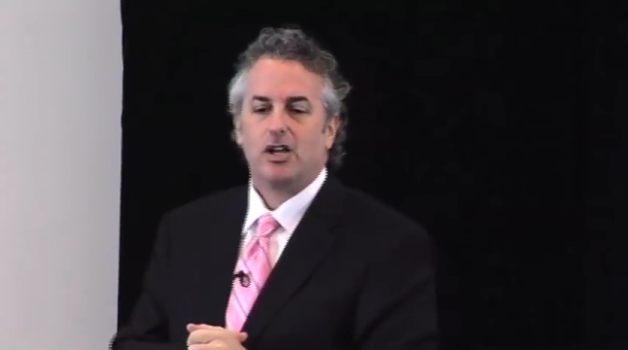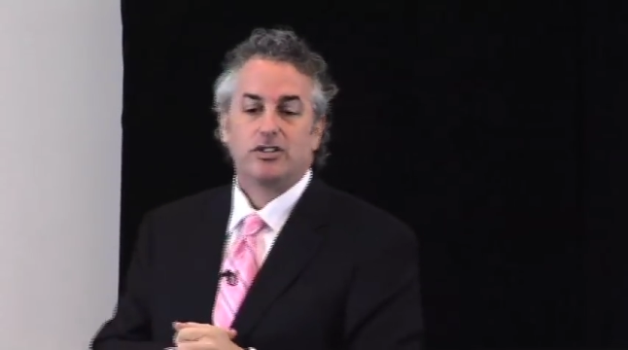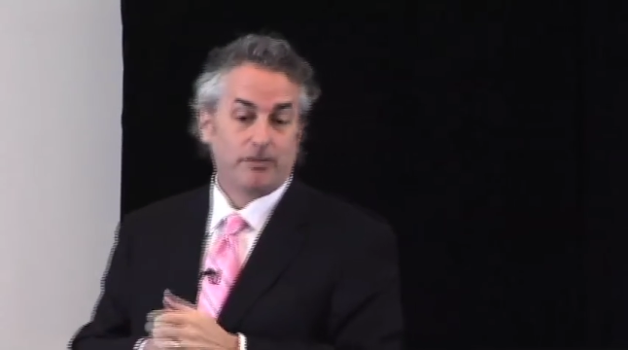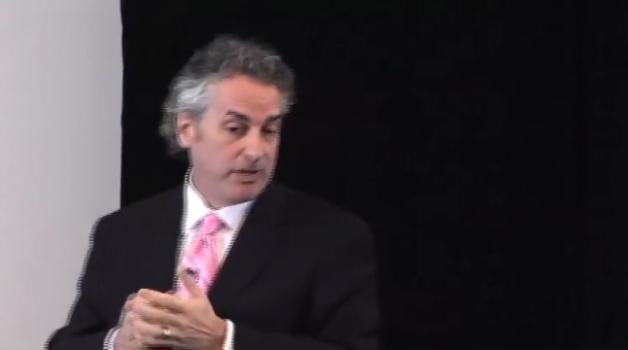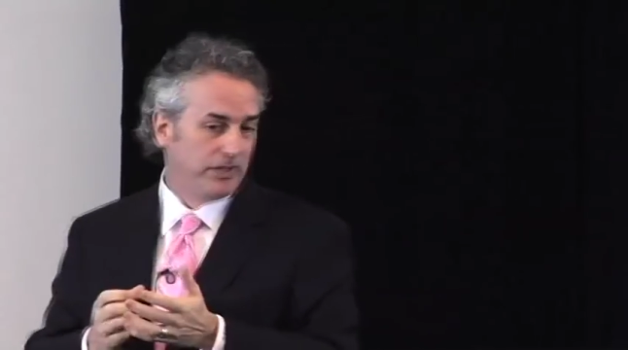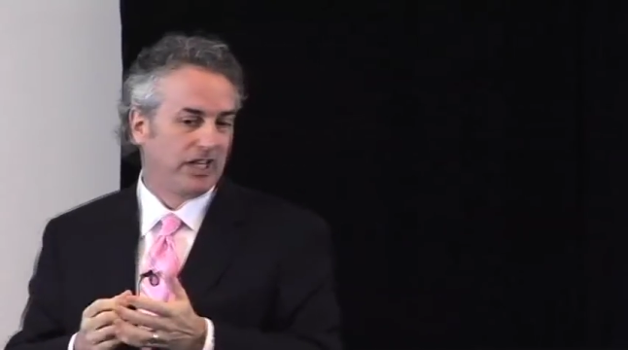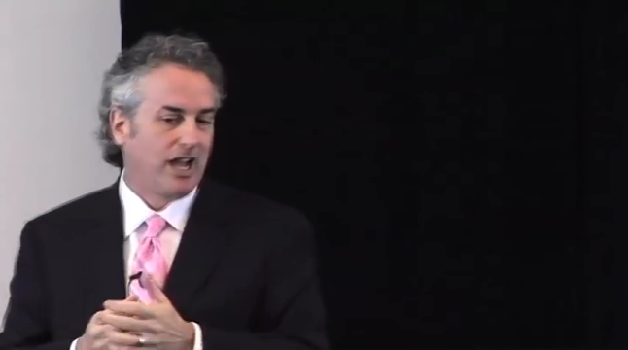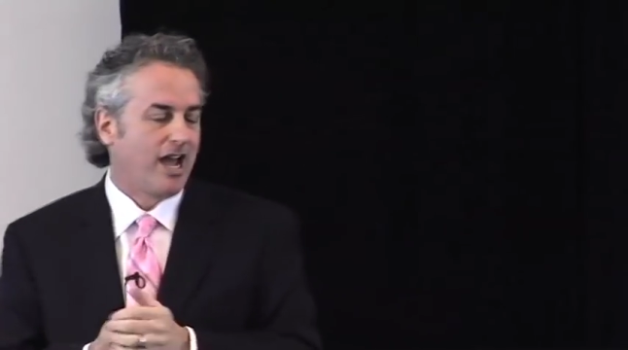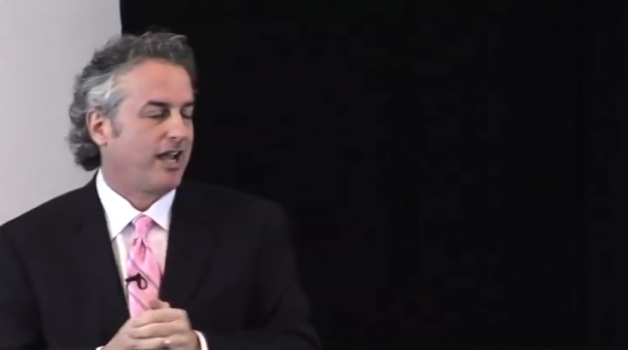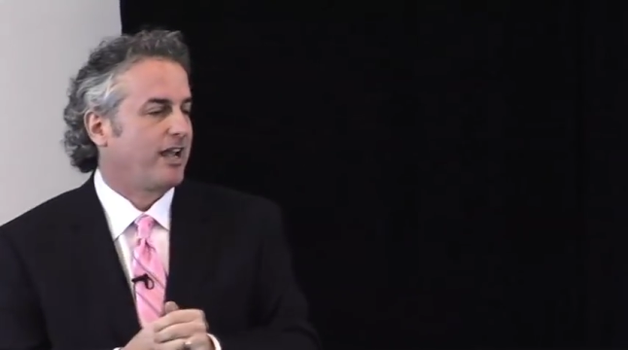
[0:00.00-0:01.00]
So I meet with the
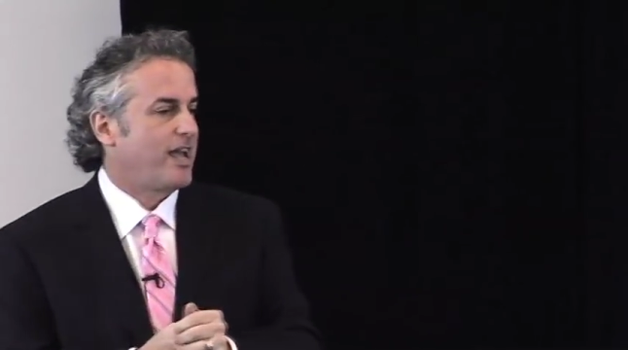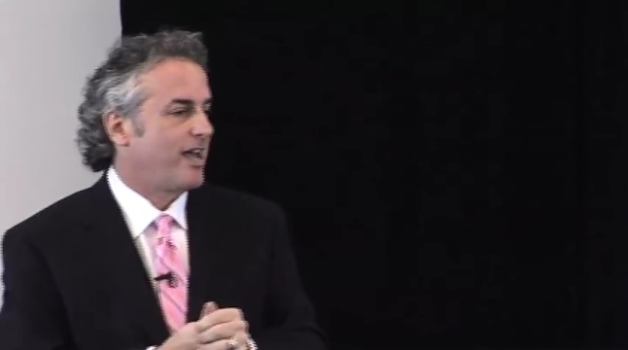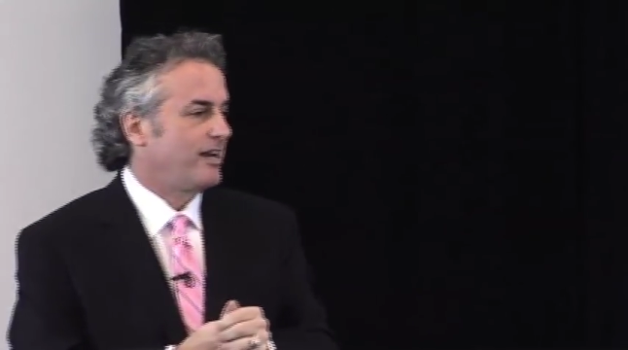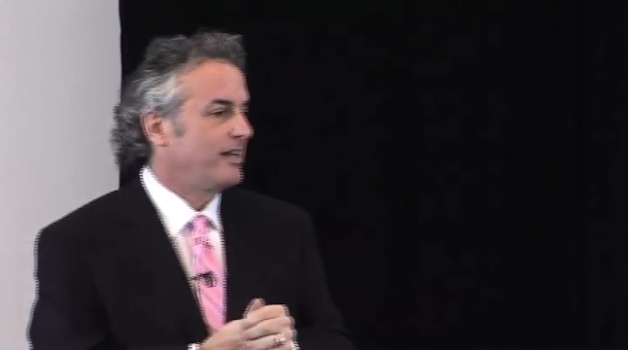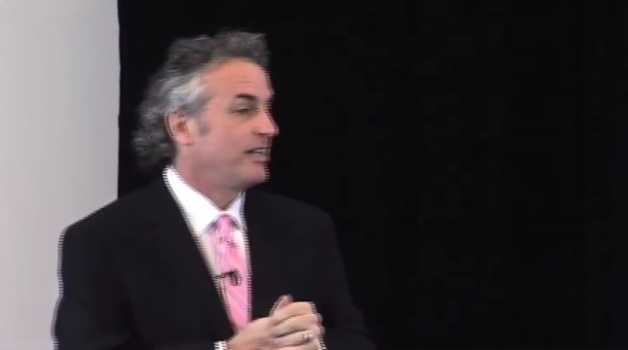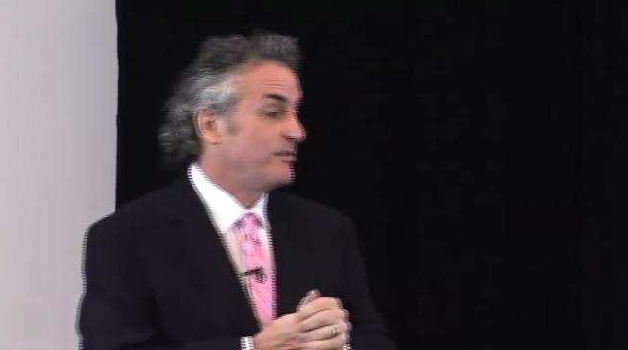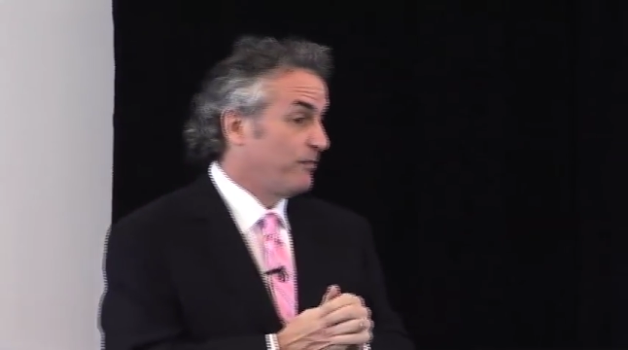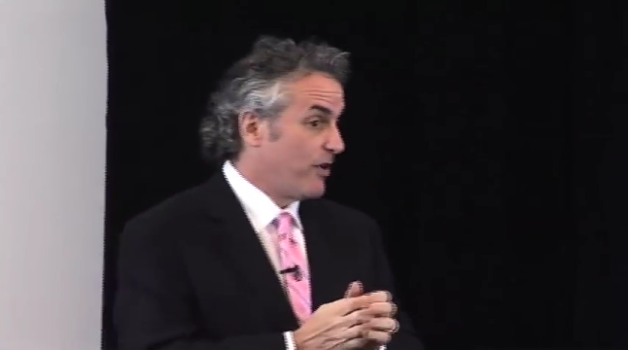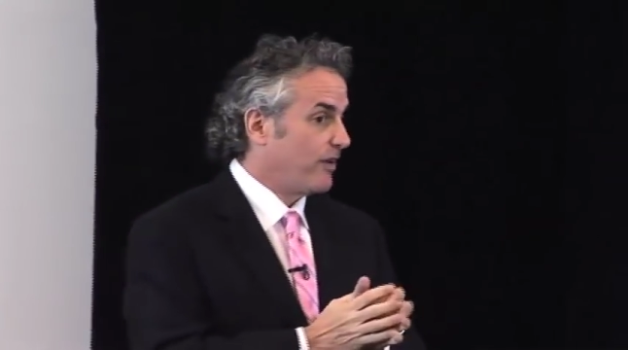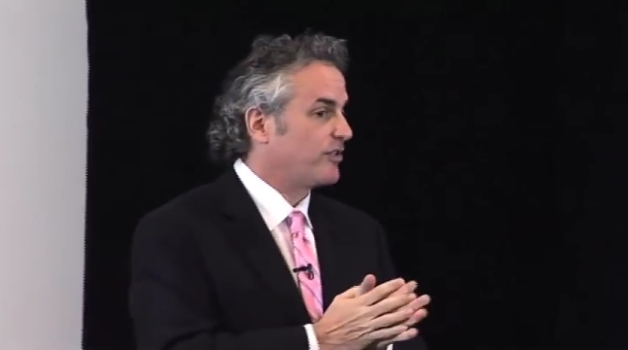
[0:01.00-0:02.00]
guy, and he's
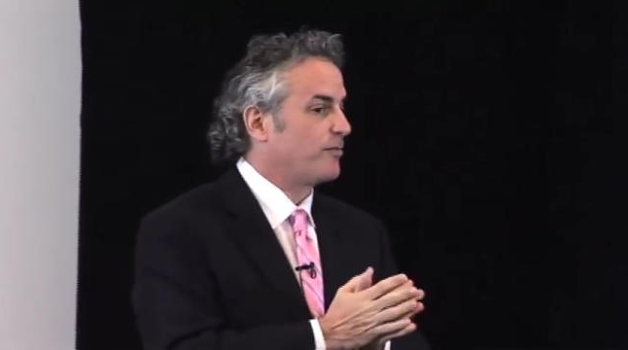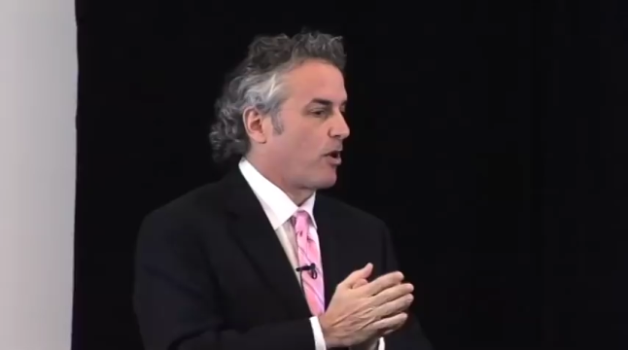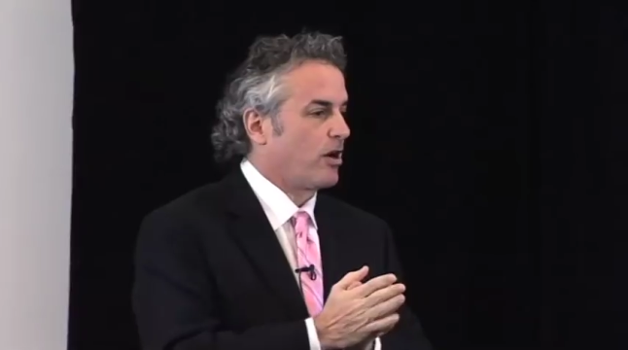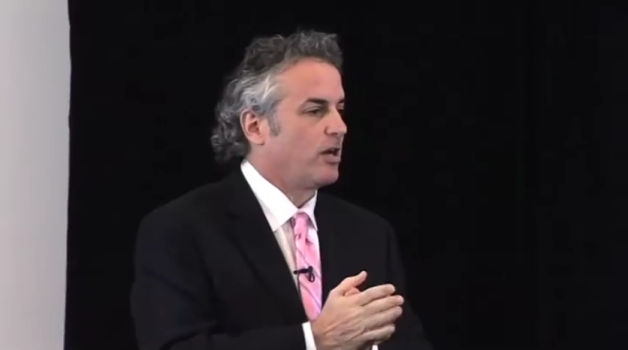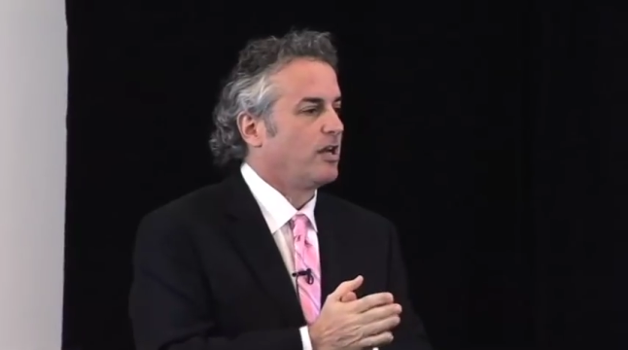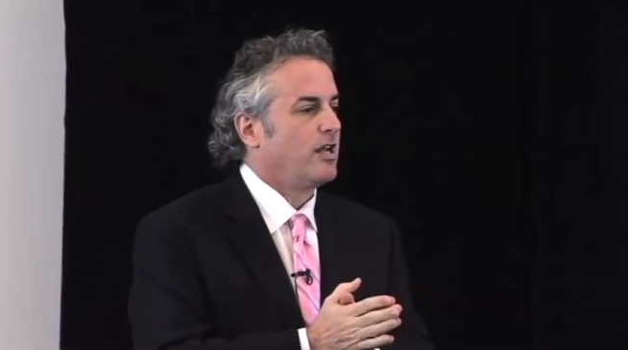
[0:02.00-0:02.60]
very smart.